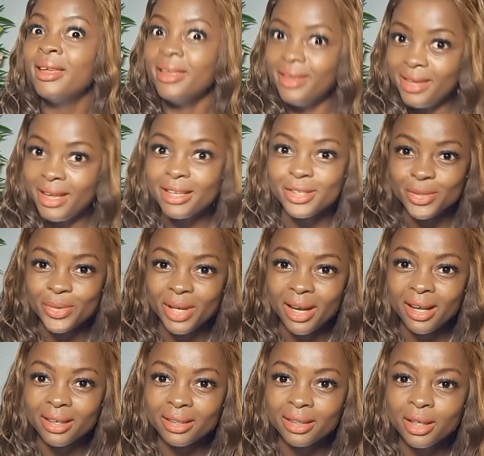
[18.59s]
Yes, you
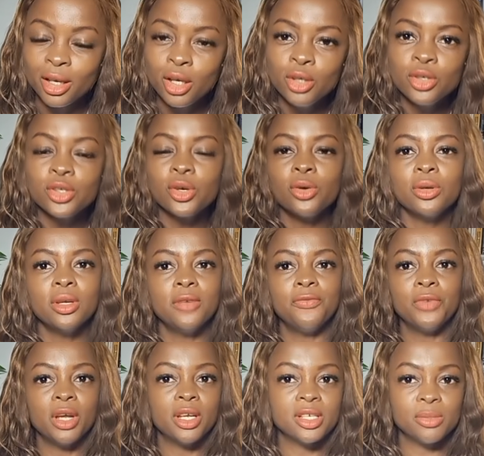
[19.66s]
can. So if
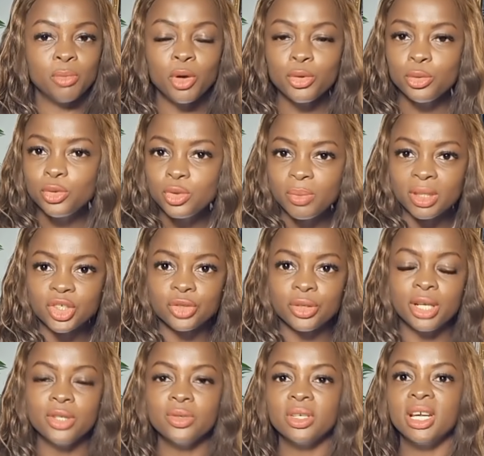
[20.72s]
you're a small YouTuber
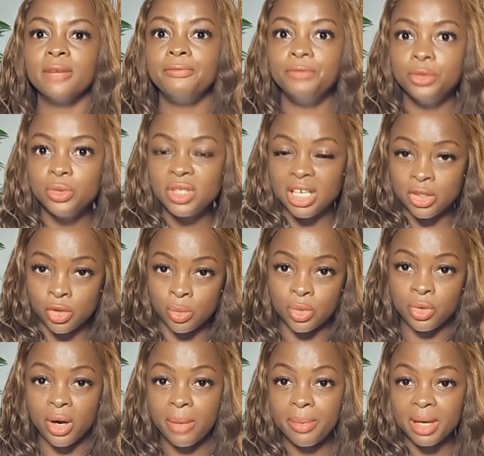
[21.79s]
trying to get views and
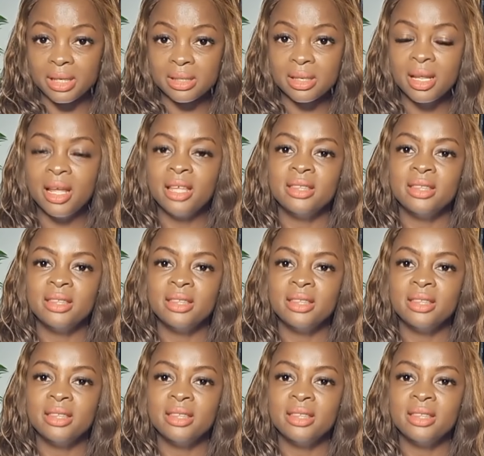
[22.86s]
subscribers,